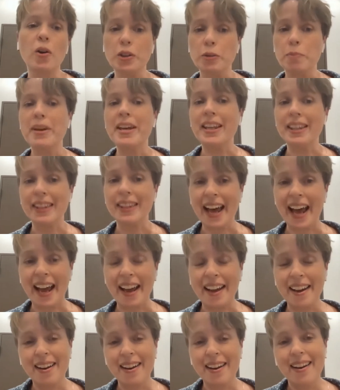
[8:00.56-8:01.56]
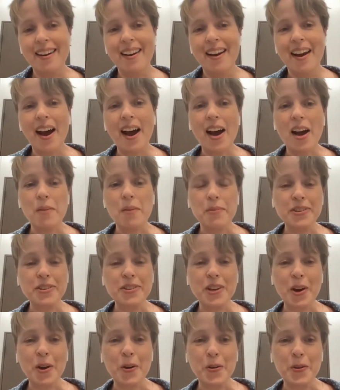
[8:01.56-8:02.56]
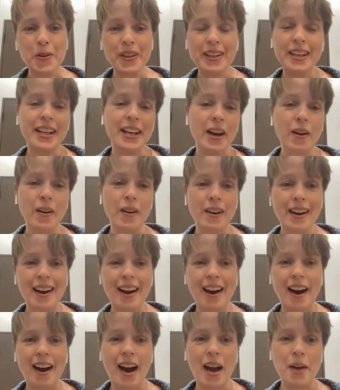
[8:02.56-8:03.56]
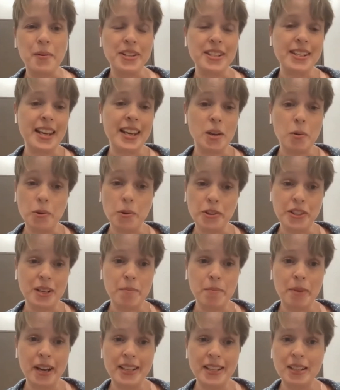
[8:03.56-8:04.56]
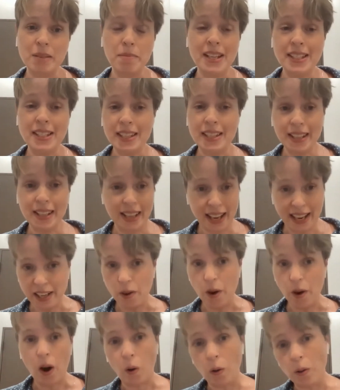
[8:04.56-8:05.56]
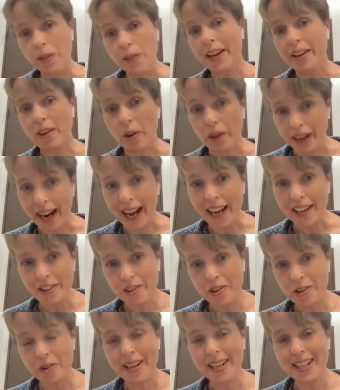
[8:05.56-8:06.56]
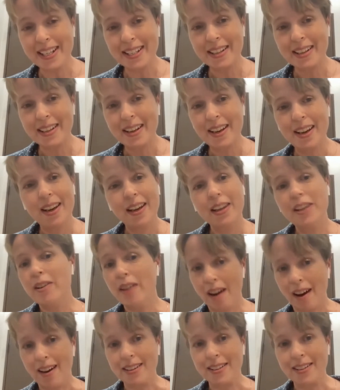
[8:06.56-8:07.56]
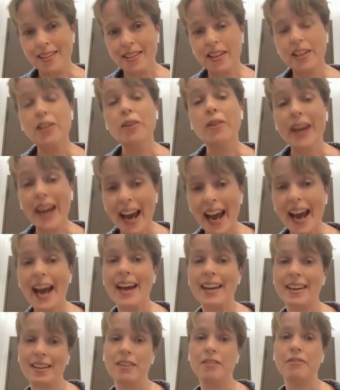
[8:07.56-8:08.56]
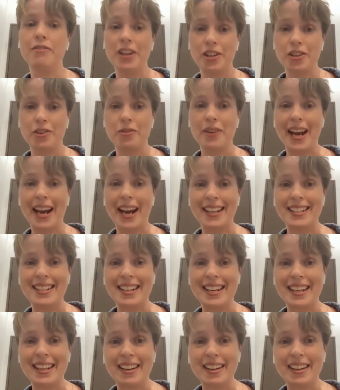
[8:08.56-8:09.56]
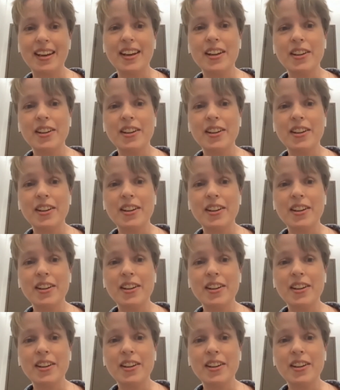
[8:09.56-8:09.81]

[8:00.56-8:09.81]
beyond being there. So, I would say, you want an in-person meeting? Can you hold that on an asteroid? You can't. You can in virtual reality.